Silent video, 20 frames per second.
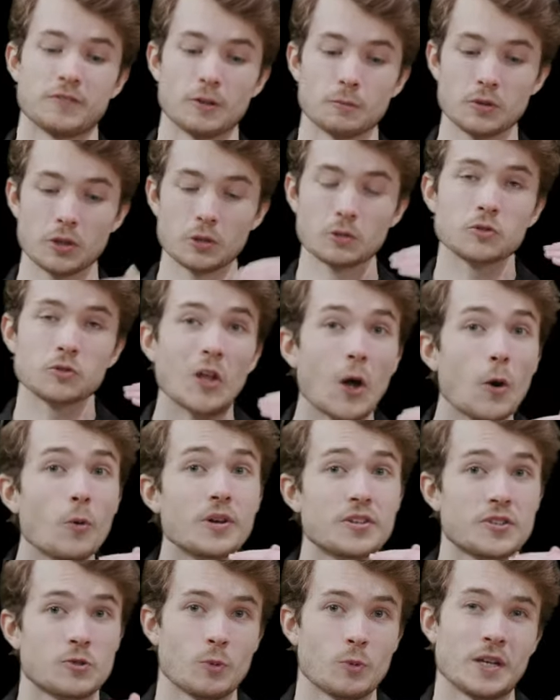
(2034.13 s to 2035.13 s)
from the
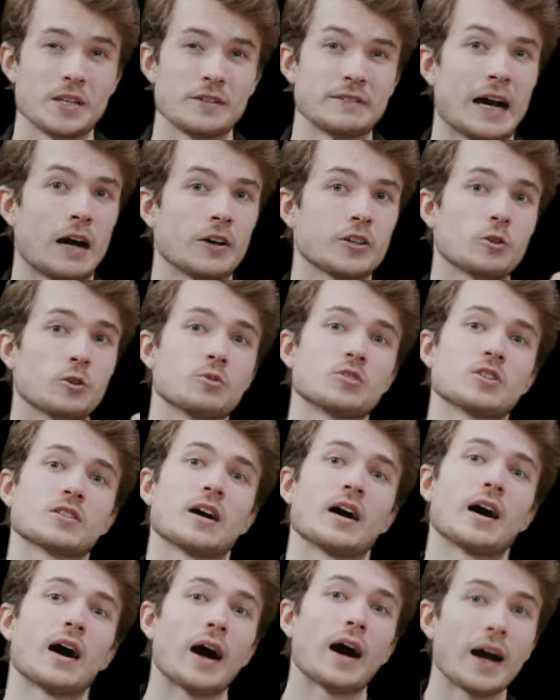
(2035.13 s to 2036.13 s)
lowest wind value to
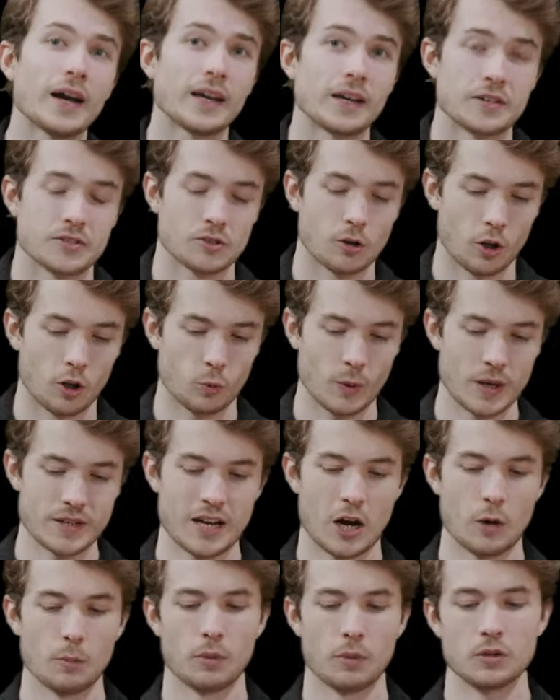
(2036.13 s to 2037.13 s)
the highest all the way
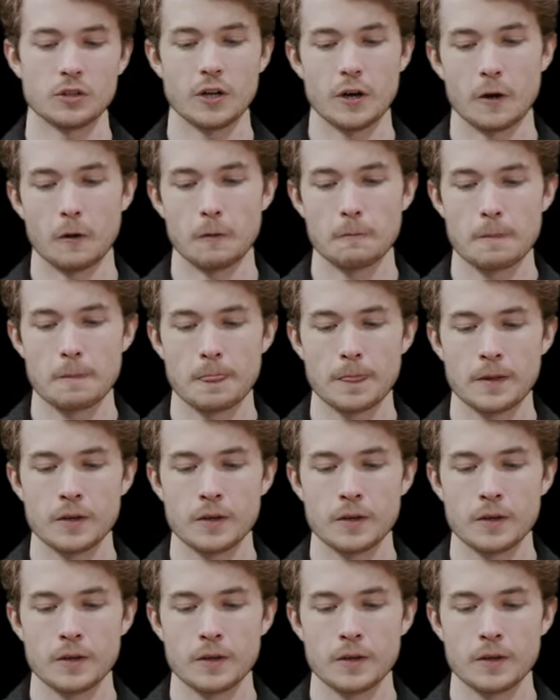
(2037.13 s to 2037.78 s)
down below.